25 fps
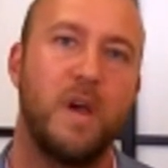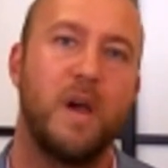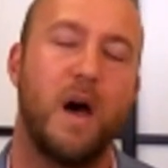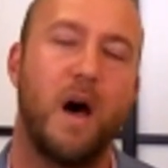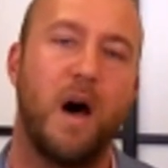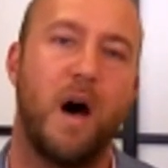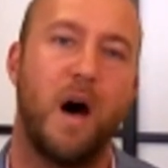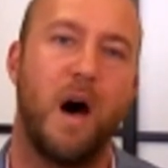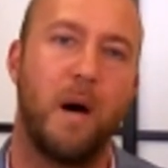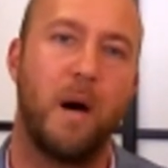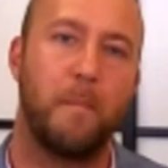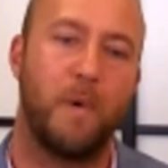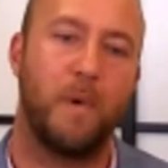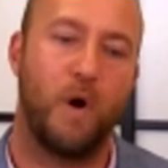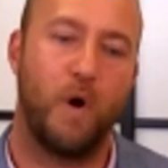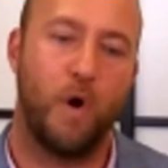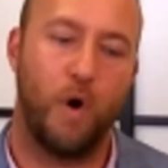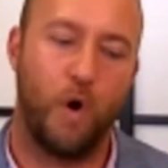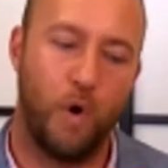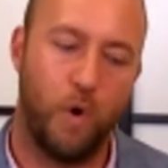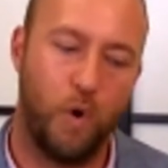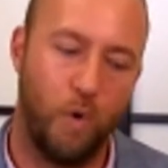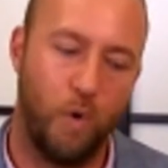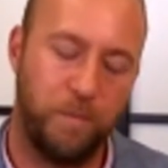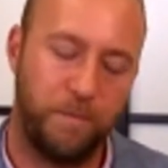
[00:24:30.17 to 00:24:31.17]

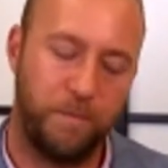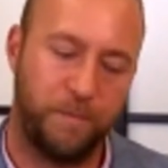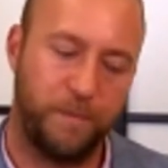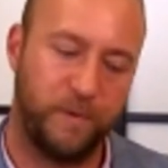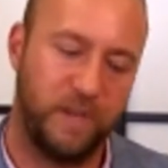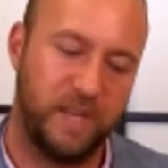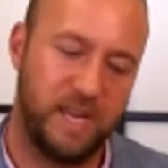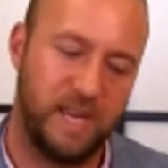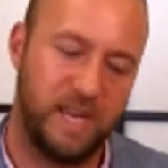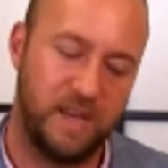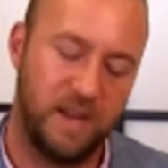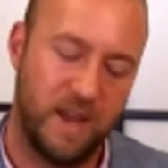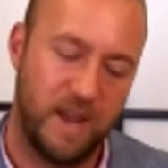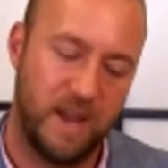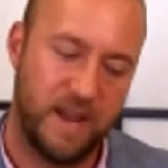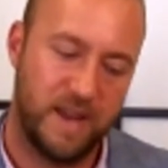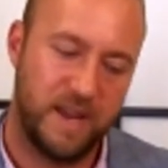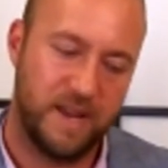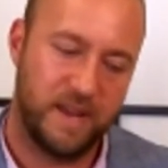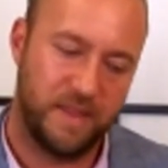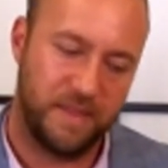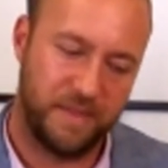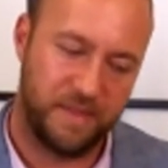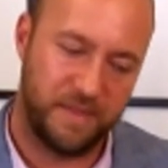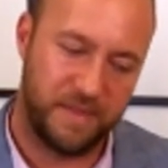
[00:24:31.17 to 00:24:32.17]
Hopefully
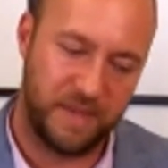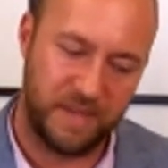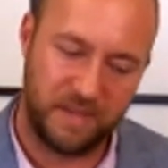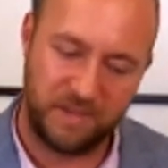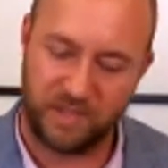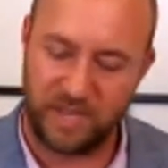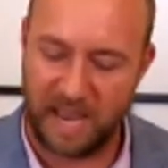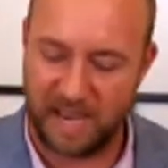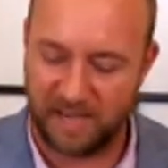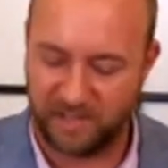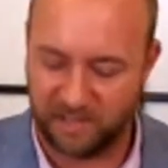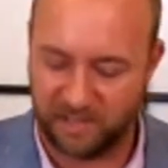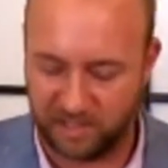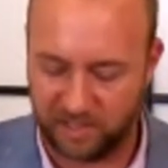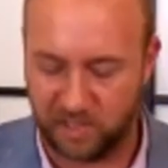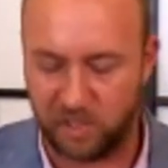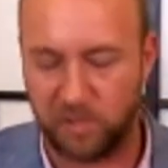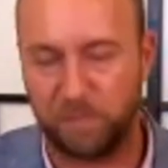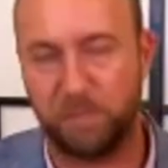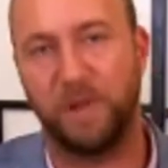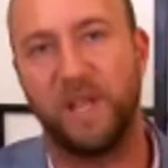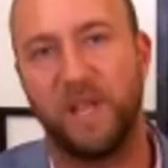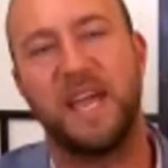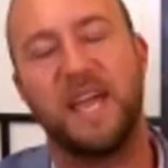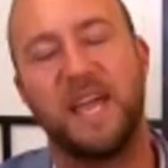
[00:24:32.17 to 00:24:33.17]
this has
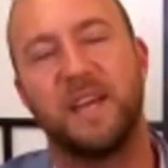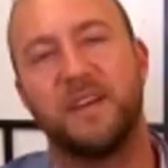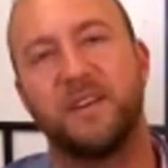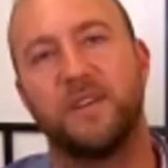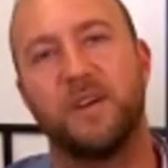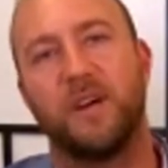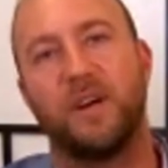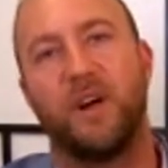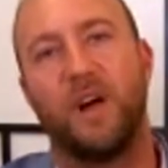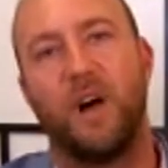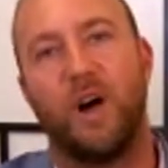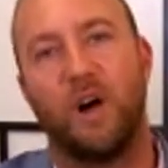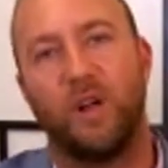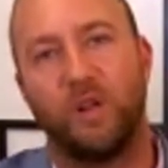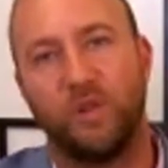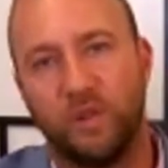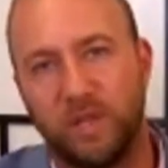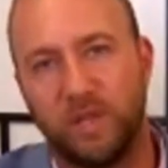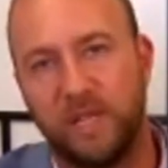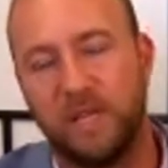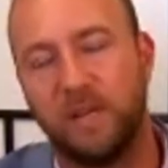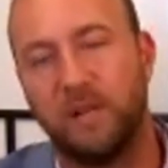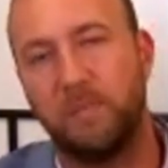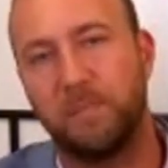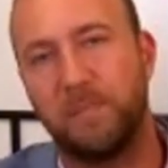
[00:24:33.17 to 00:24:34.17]
explained a
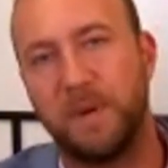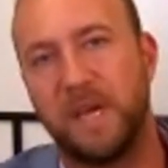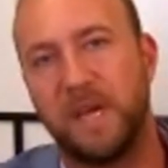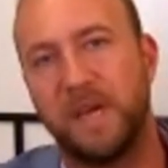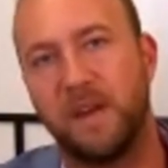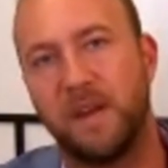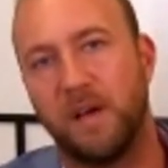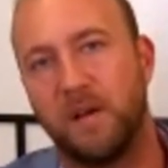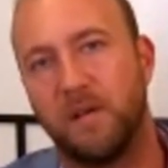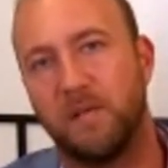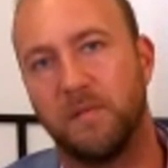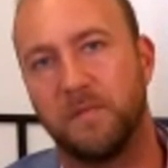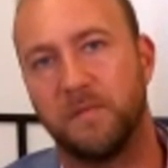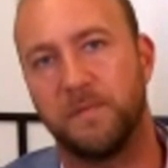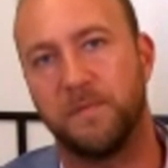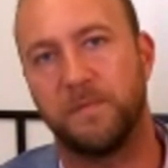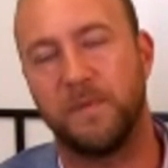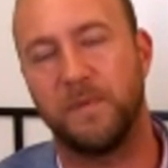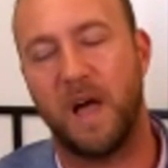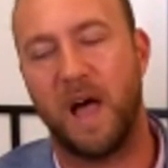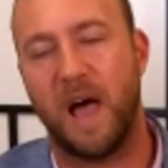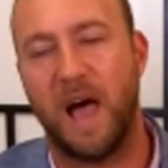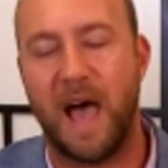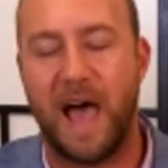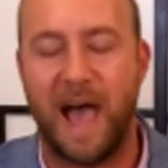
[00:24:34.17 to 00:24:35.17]
little bit of
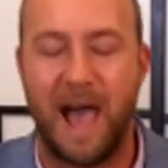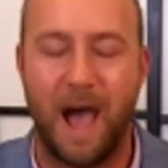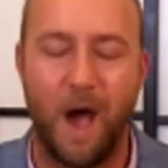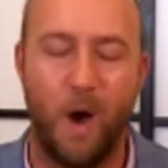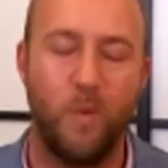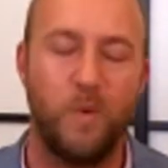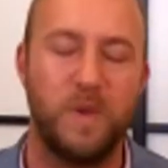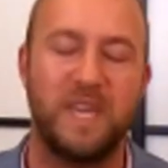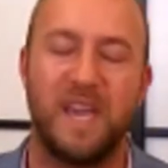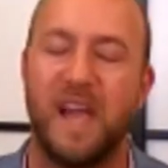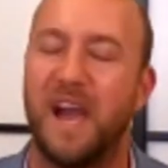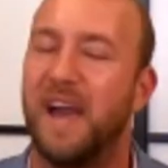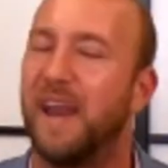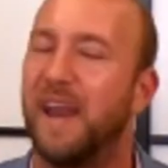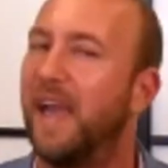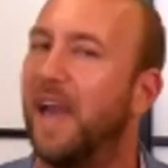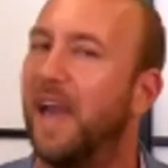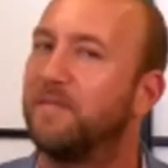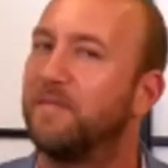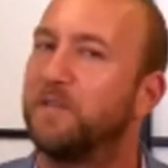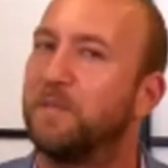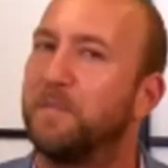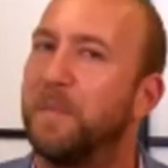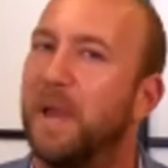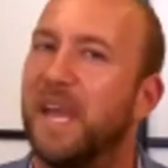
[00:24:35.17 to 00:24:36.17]
how we kind of
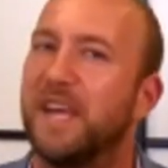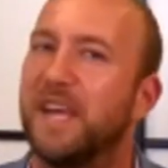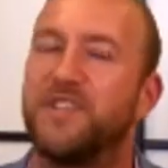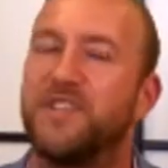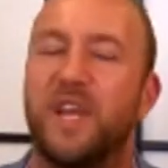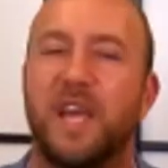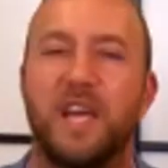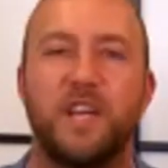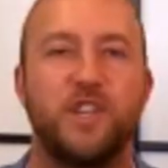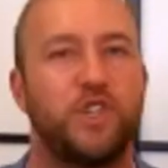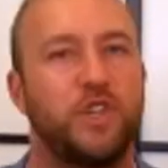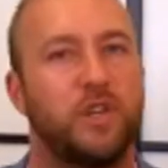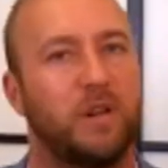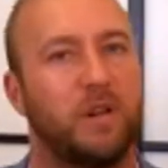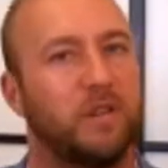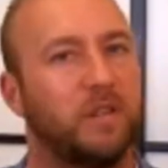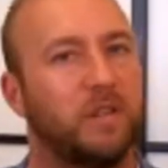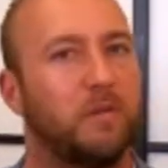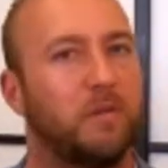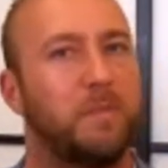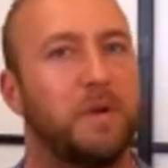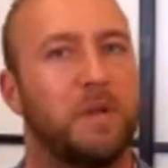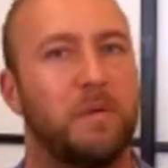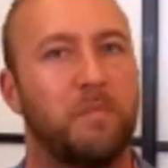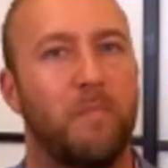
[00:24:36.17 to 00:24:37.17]
have to pay attention a little
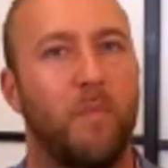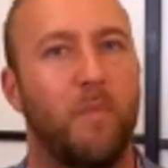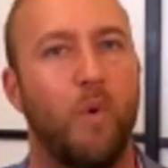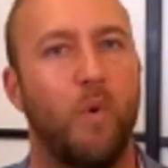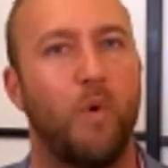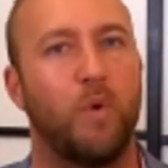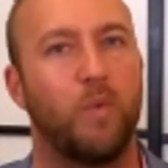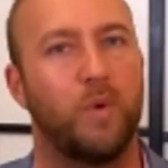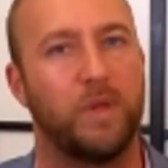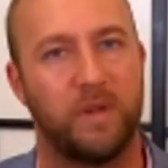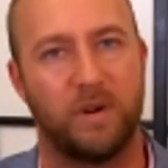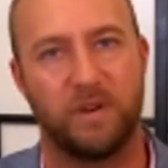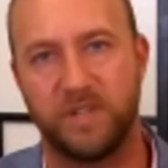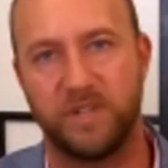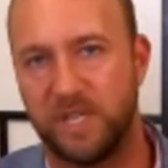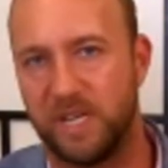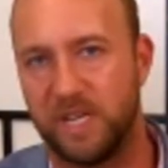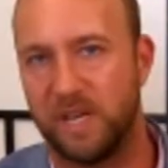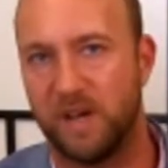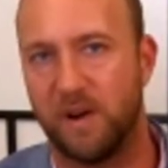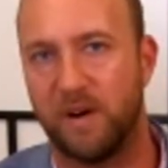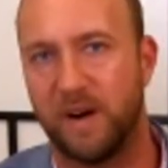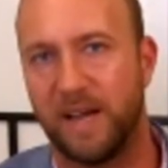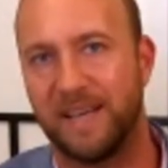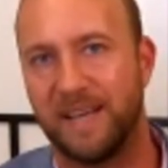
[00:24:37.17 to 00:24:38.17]
bit more with our
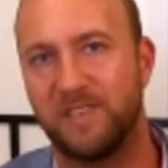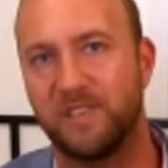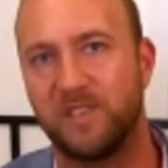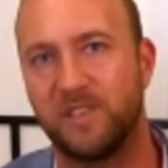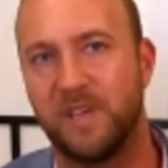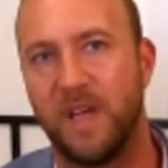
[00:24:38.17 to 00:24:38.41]
TRS,